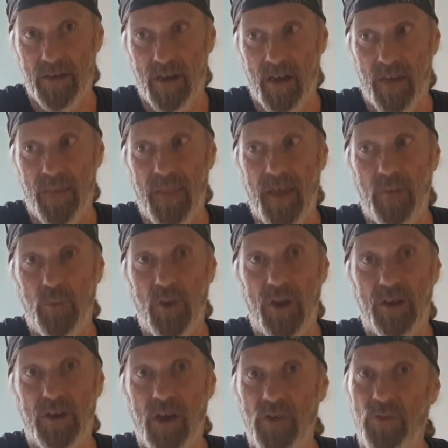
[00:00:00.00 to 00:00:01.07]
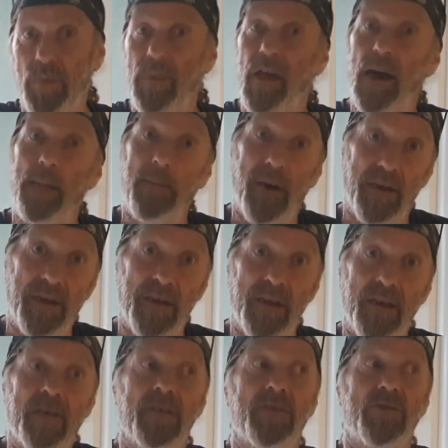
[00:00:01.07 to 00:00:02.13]
Yeah. And then we go from there
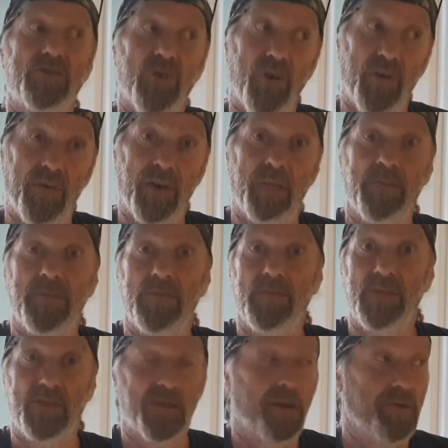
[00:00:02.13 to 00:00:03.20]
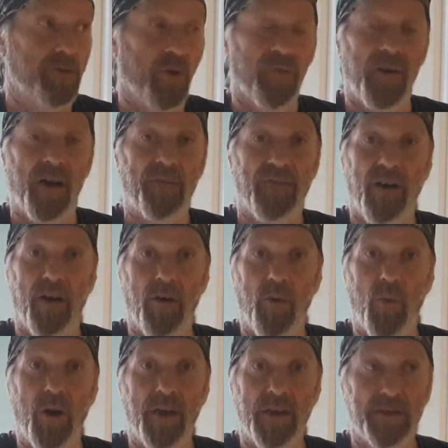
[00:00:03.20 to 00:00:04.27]
Monday, drive up. It's not that far
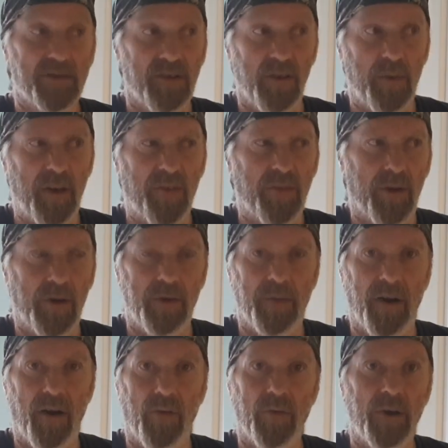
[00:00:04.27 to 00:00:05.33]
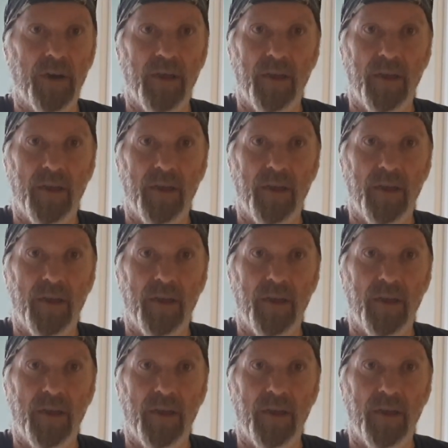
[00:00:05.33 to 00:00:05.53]
away. It's only about yeah. three mile.